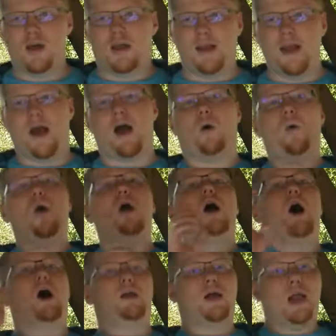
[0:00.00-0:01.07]
Now,
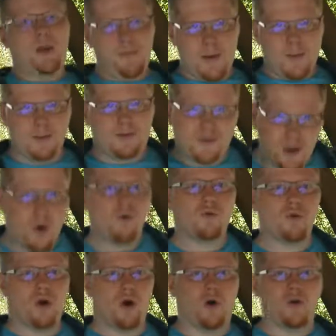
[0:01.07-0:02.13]
a lot of people don't
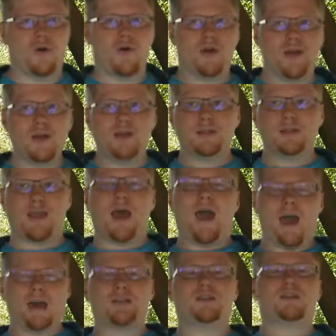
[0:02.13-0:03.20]
know there is
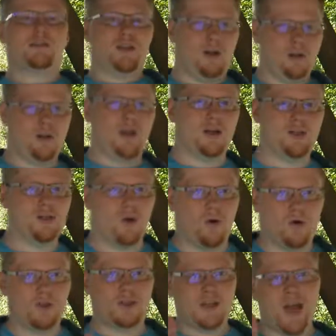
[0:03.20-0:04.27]
actually tilt
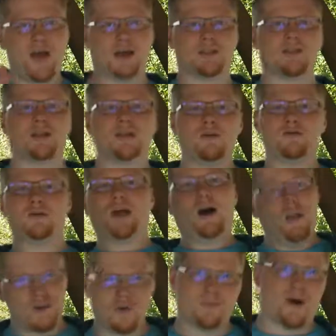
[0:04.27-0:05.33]
controls. Yes, they don't
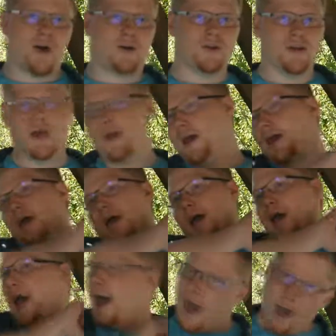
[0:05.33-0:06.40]
tell you about it
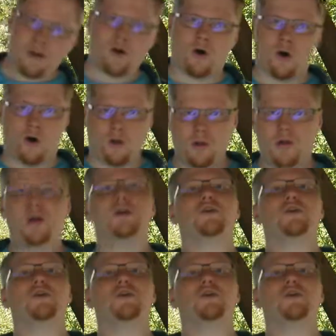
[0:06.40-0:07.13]
at all.